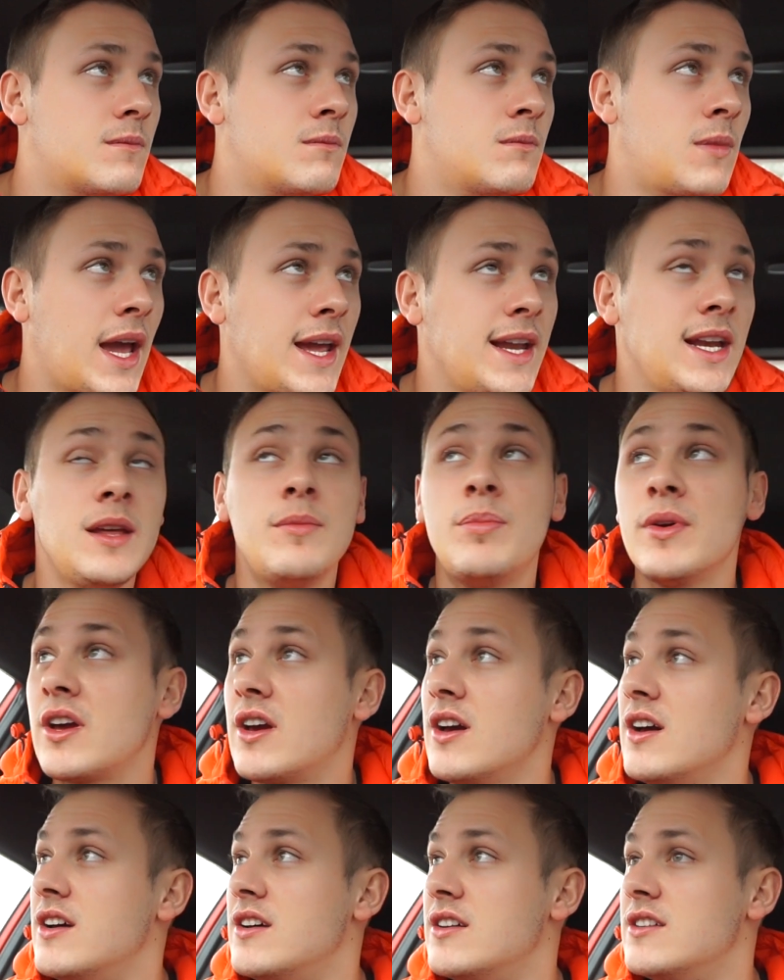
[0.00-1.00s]
Mainly
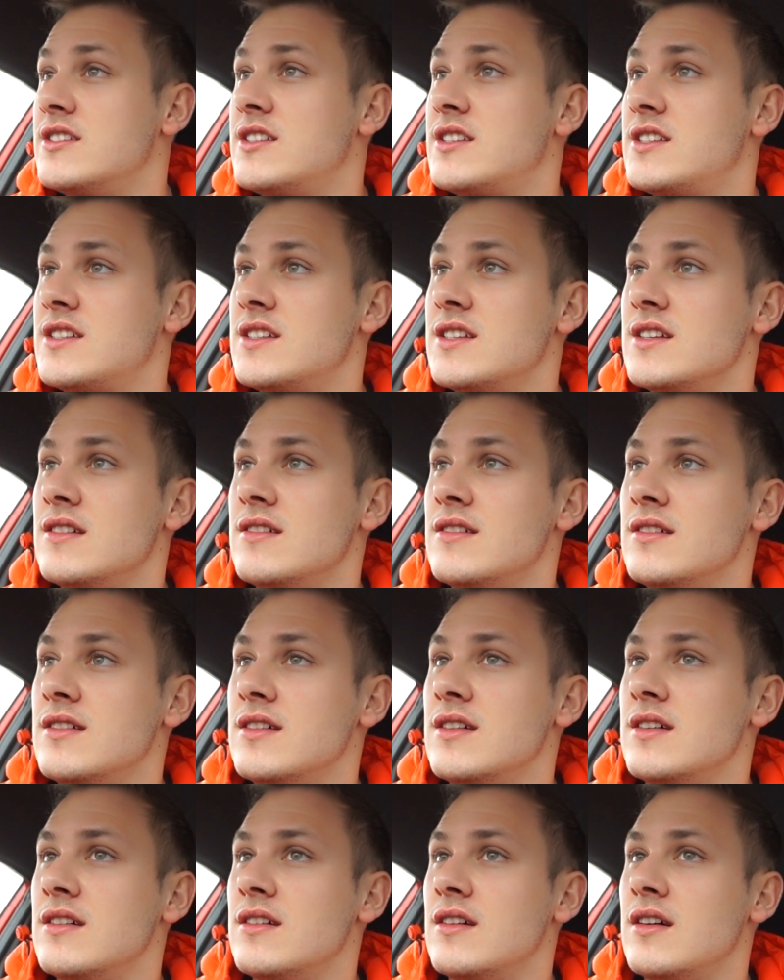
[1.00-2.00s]
because
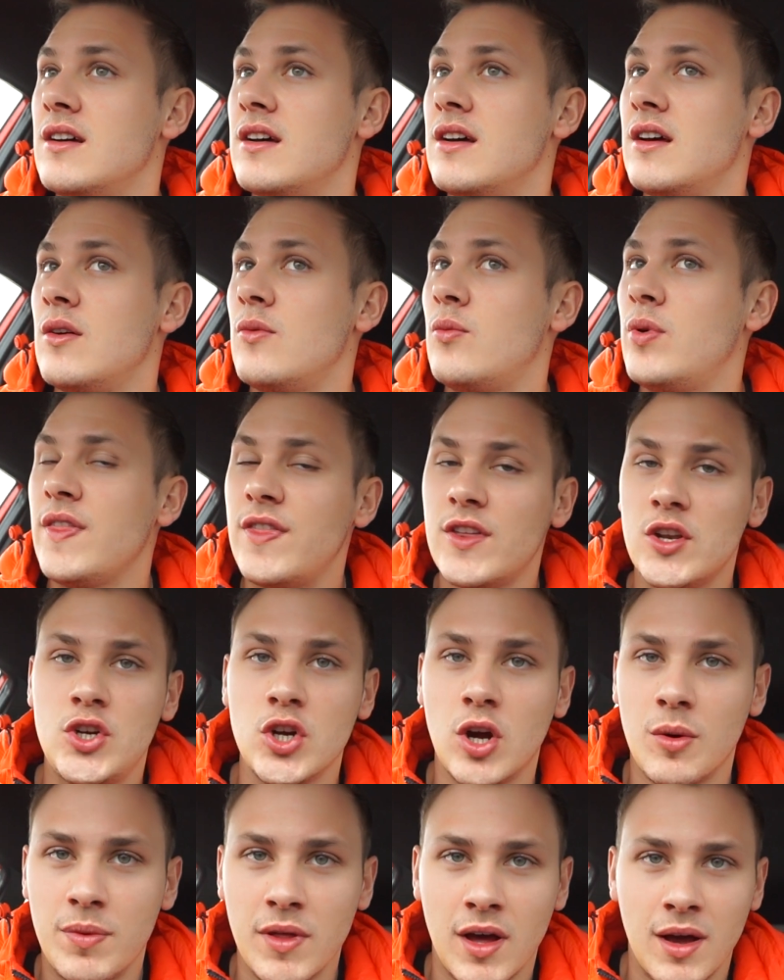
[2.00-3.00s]
with the
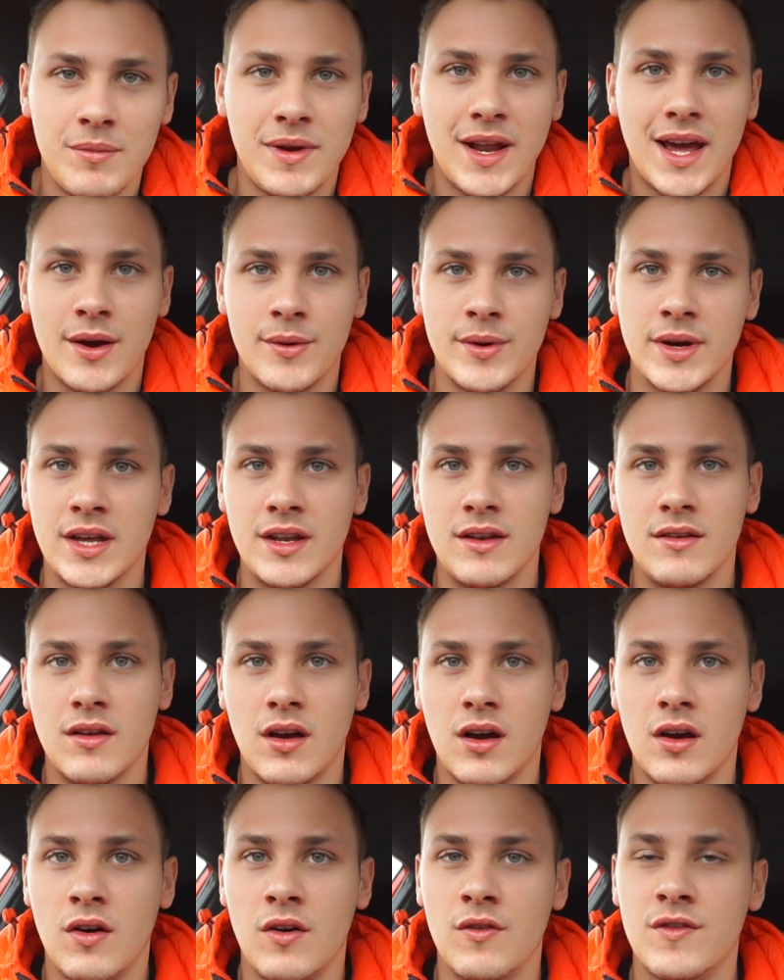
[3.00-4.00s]
job that I'm now in,
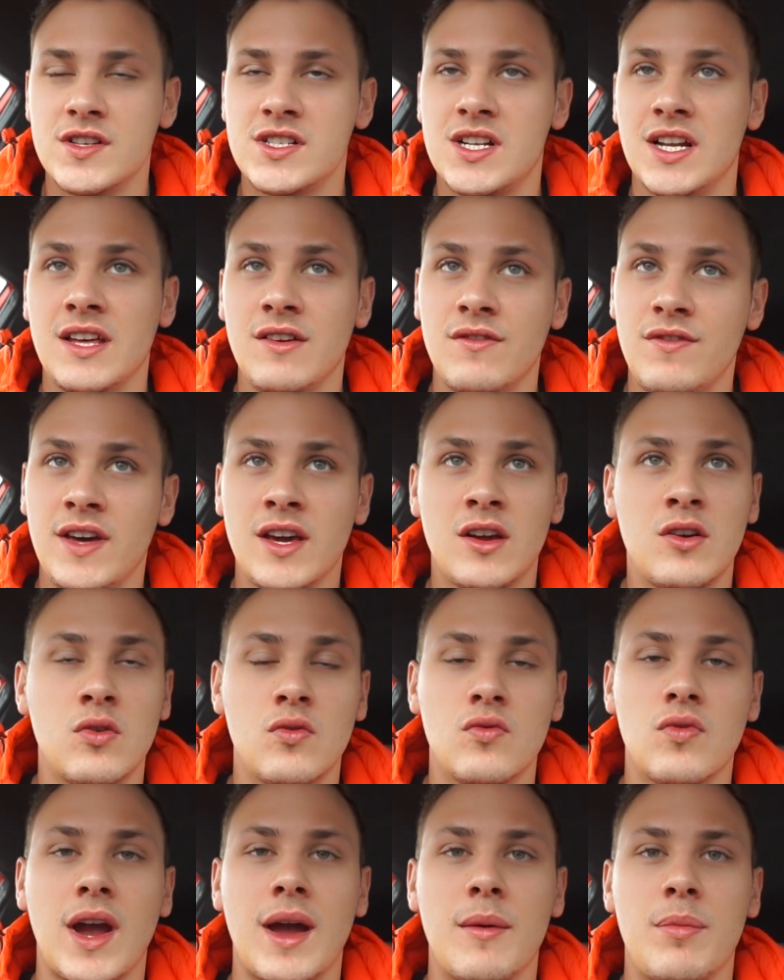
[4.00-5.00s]
obviously
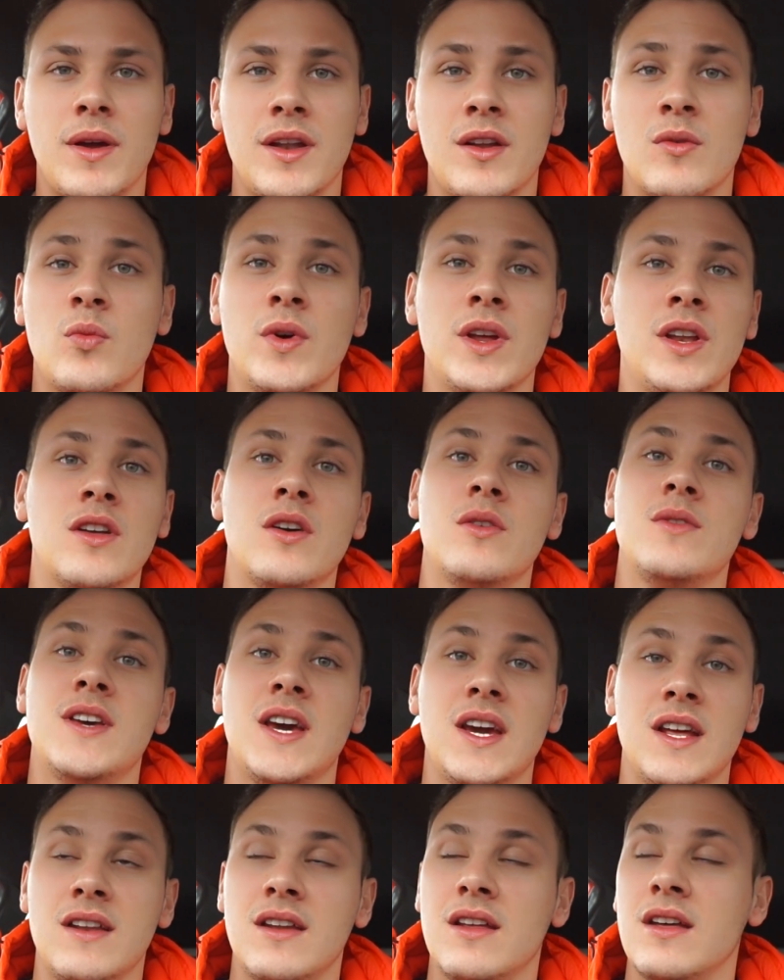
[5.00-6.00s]
vehicle wrapping and window
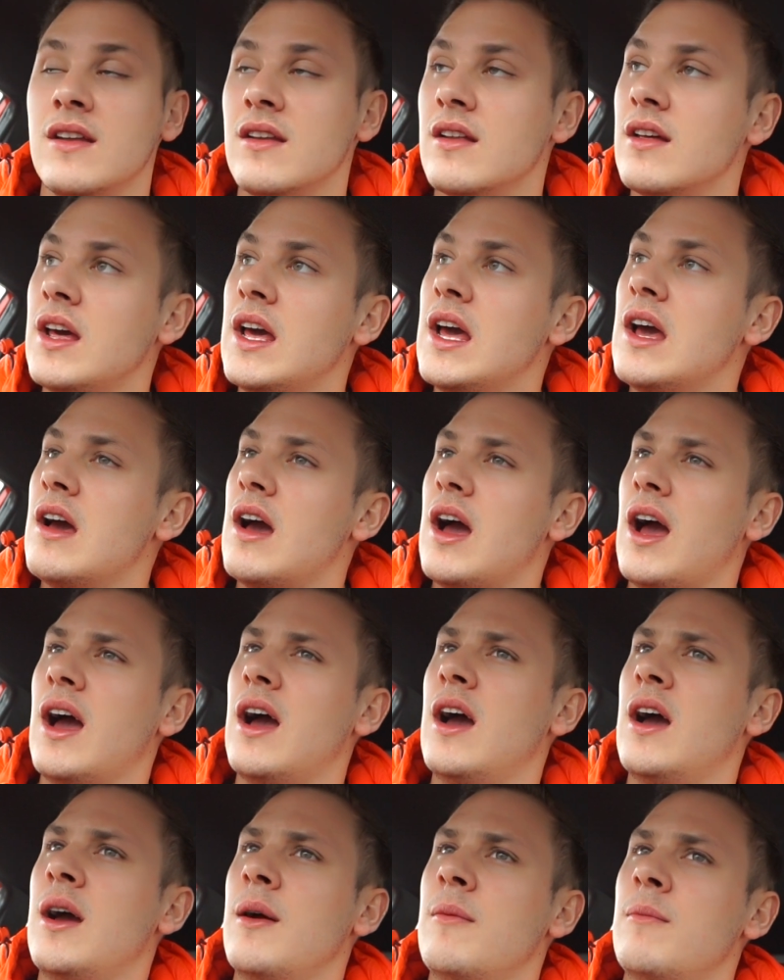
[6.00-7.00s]
tinting,
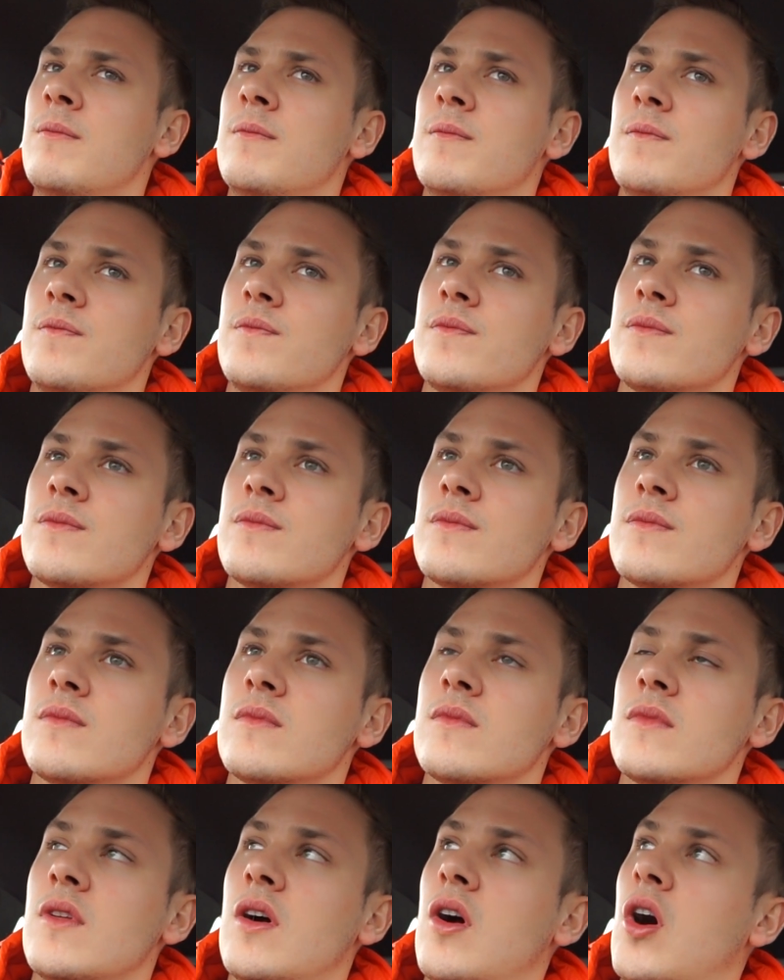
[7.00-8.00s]
I
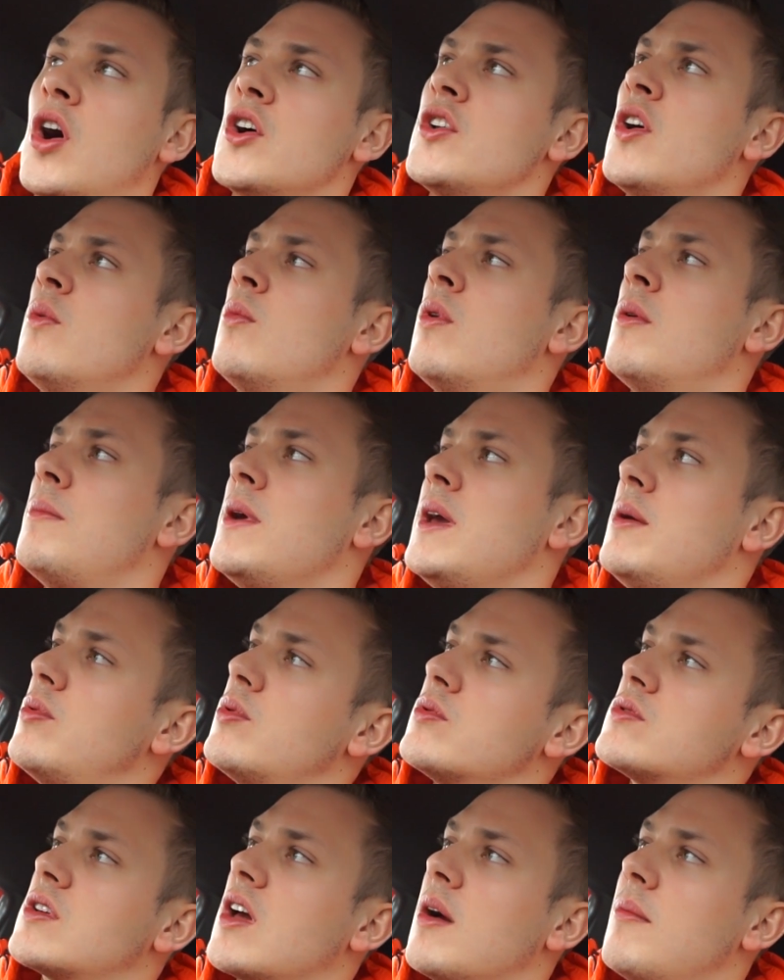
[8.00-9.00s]
don't want
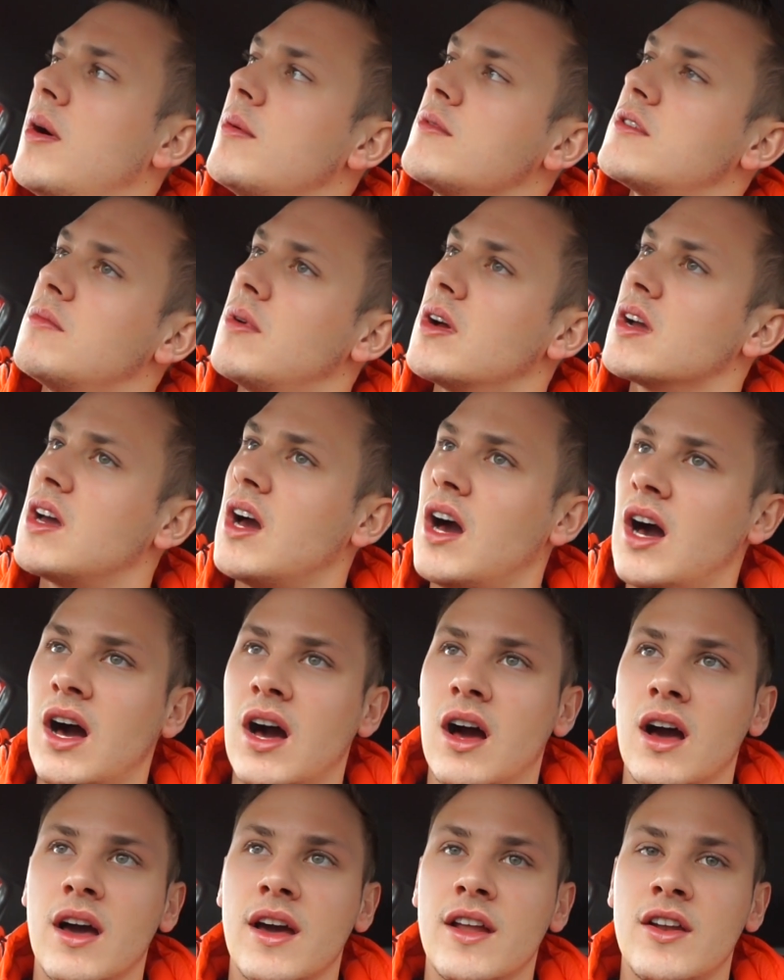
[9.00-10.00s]
people to come up to my
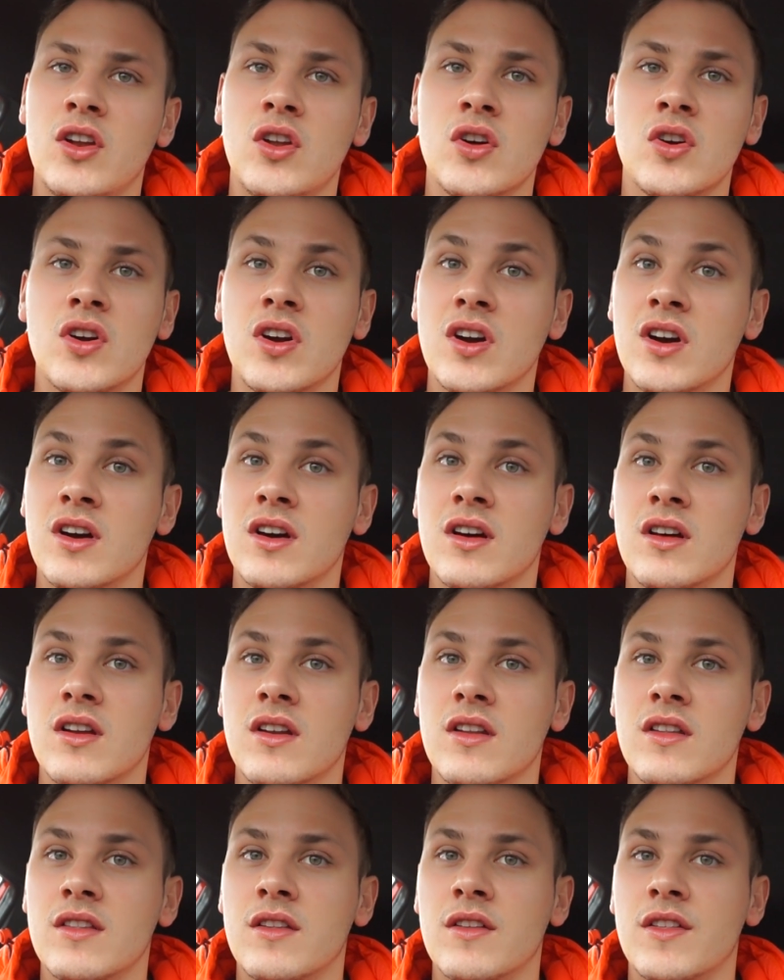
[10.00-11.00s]
car and look at
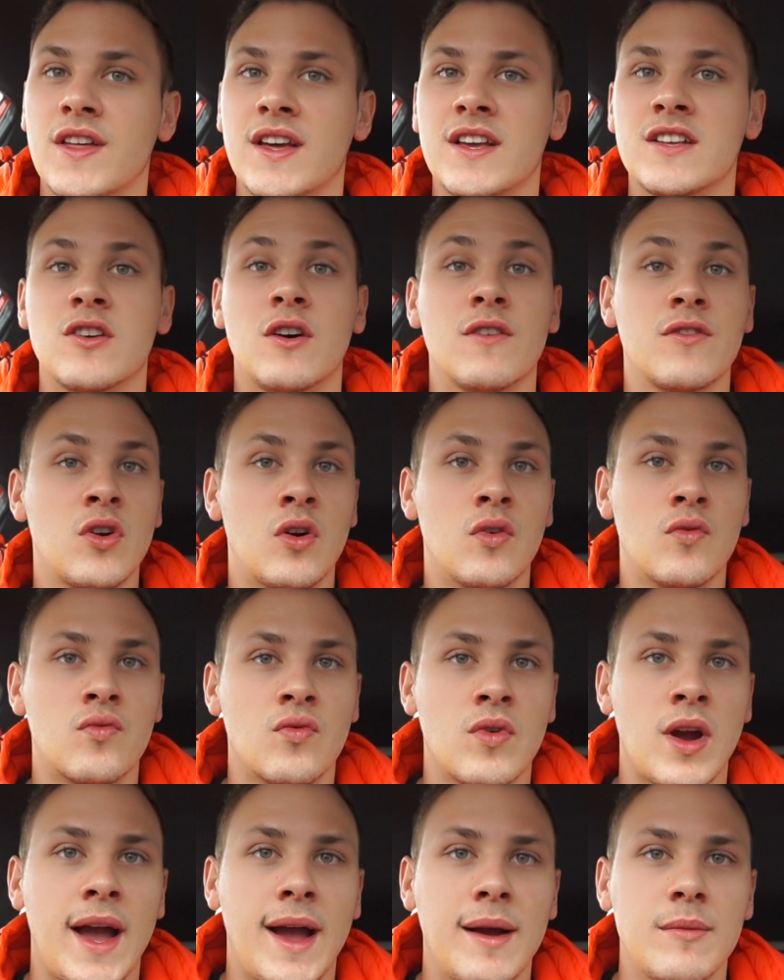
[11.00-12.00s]
the things that I've got
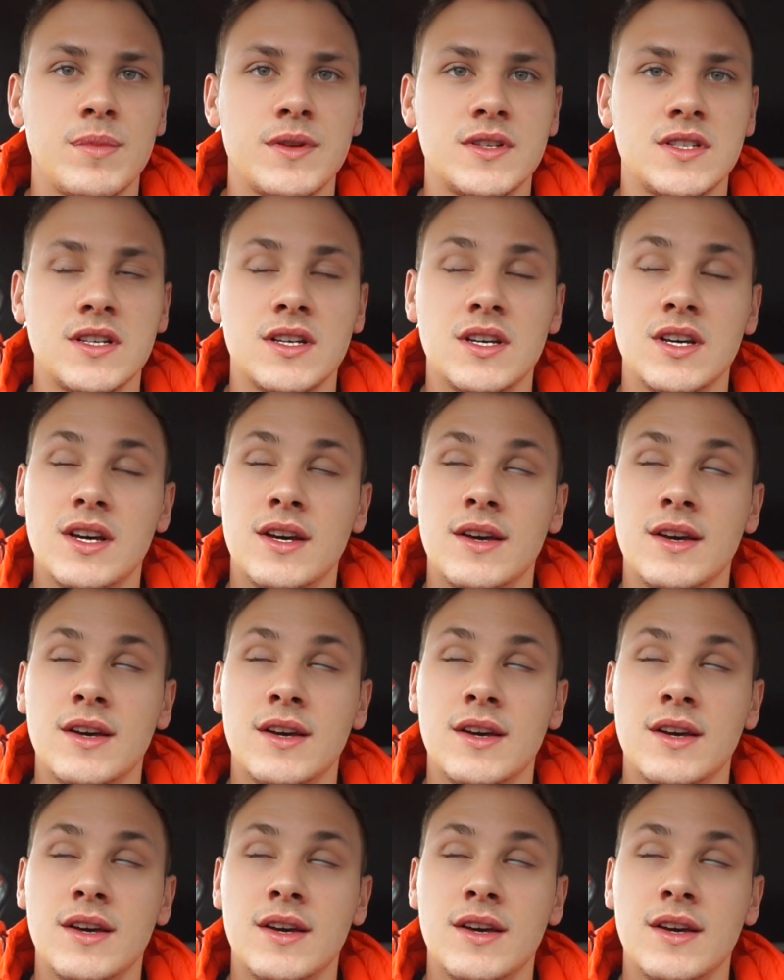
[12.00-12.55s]
wrapped